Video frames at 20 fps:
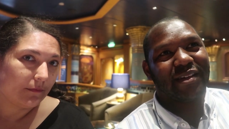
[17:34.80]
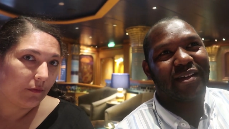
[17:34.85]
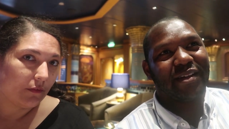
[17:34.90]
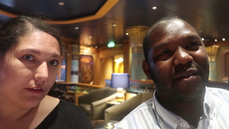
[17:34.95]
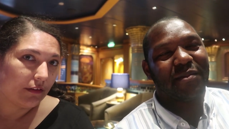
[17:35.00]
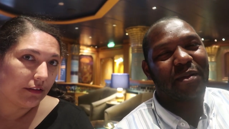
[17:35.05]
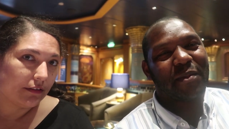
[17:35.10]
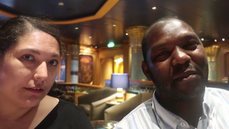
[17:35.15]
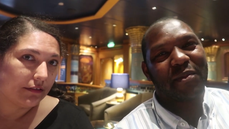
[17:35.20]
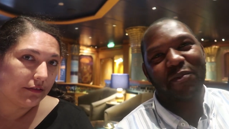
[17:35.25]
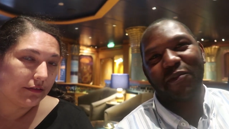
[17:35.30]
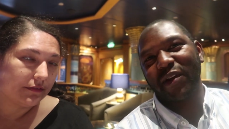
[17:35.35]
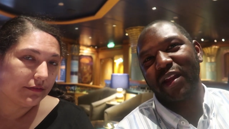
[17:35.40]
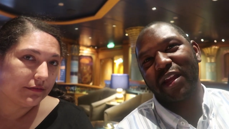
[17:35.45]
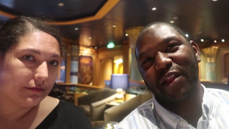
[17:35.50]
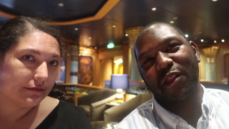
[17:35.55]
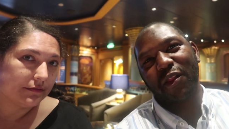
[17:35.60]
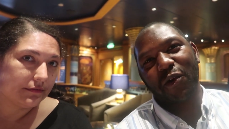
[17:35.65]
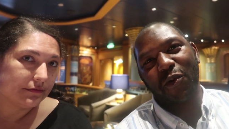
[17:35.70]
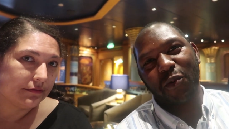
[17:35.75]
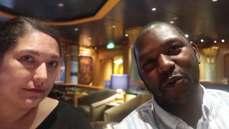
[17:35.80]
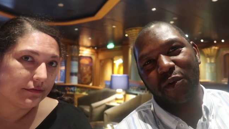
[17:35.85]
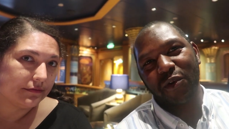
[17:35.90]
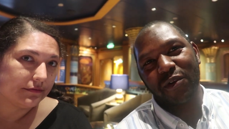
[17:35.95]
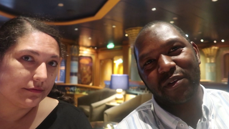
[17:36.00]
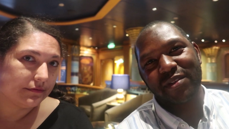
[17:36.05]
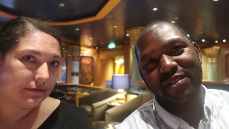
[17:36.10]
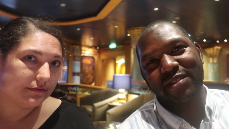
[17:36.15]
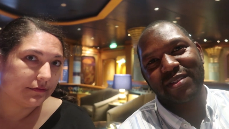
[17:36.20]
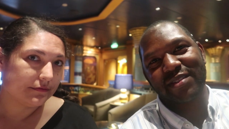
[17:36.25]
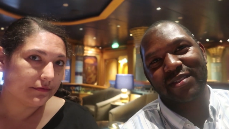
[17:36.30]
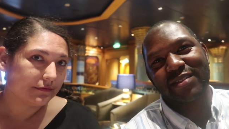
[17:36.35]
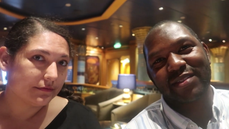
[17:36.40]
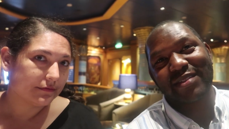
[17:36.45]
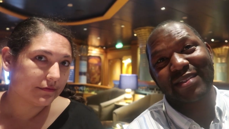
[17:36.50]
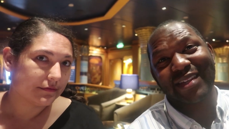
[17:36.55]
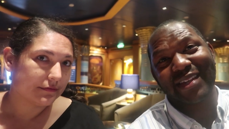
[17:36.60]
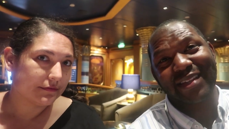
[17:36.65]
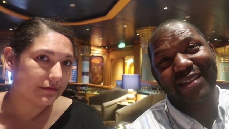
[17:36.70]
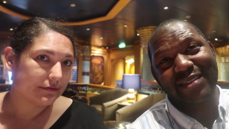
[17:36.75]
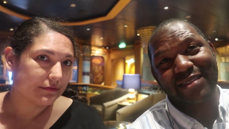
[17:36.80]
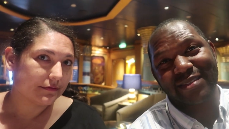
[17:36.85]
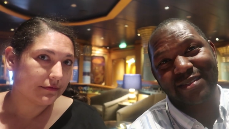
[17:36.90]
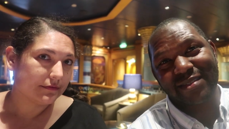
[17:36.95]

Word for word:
Speaker 1: I'm gonna rank it lower. Six.